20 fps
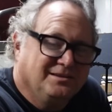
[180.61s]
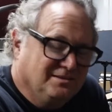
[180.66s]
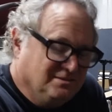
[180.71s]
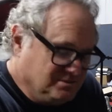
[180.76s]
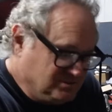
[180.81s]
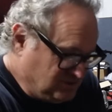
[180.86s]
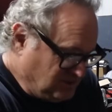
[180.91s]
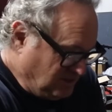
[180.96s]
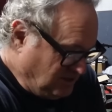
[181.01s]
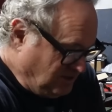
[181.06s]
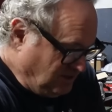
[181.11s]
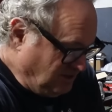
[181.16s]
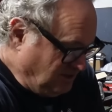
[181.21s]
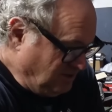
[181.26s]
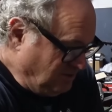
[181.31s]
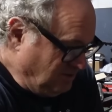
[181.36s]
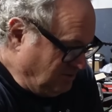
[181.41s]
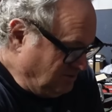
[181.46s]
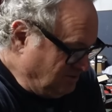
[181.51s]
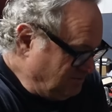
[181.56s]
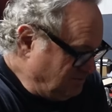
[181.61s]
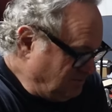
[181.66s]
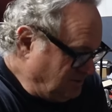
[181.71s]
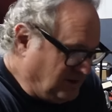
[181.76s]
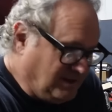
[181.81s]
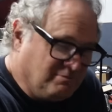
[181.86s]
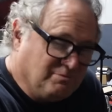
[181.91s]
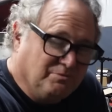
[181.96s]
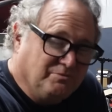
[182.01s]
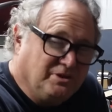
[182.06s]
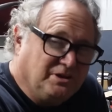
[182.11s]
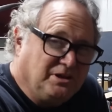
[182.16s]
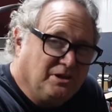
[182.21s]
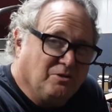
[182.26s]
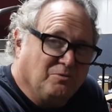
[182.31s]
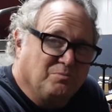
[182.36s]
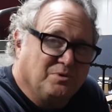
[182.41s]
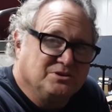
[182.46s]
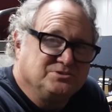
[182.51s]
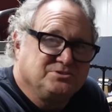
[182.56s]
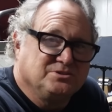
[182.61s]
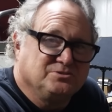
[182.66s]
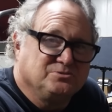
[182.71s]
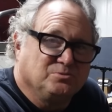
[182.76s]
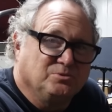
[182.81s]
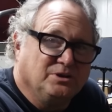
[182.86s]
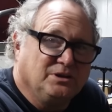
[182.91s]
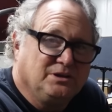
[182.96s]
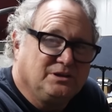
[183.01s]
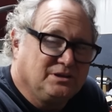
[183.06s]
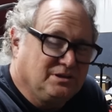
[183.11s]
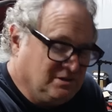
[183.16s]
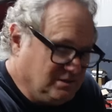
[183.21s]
So we haven't videoed much this week.